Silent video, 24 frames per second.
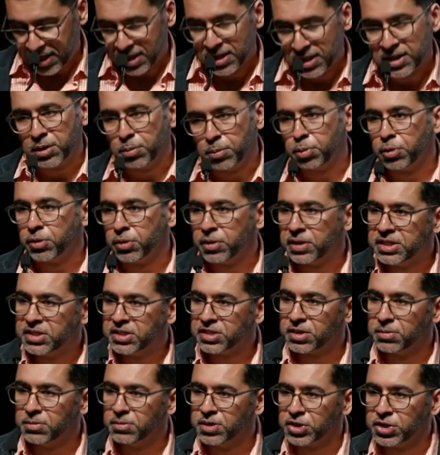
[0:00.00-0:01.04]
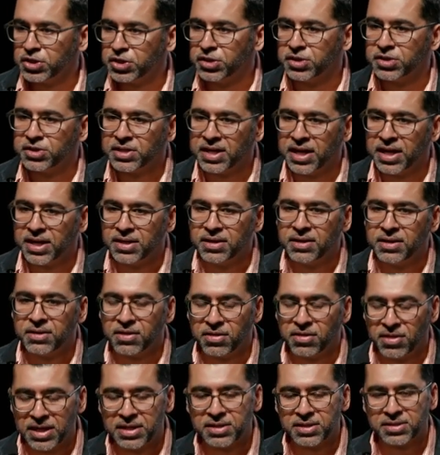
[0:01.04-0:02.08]
The police commissioner said
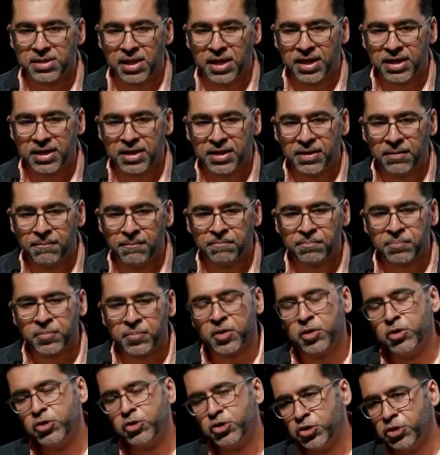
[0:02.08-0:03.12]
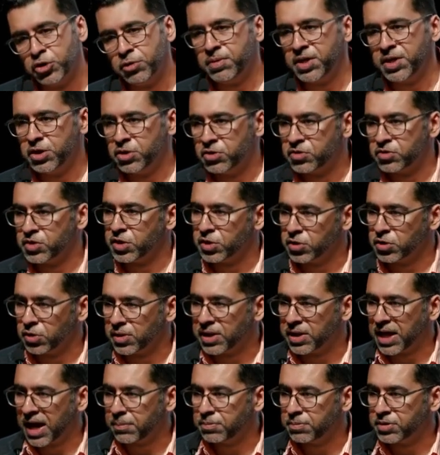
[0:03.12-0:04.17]
things like, You shouldn't be using your
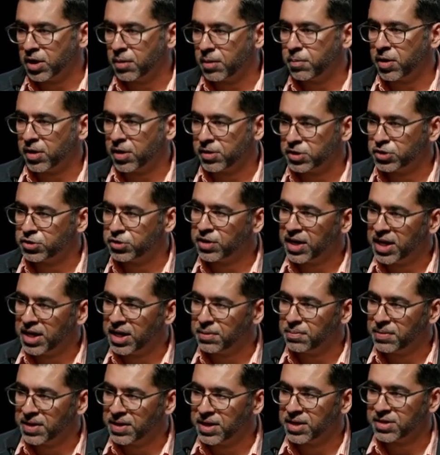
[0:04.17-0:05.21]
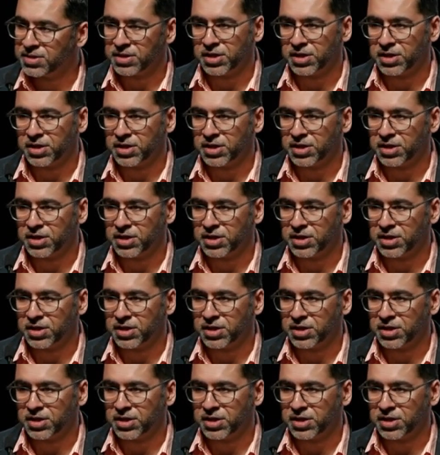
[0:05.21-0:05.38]
laptop on a train because it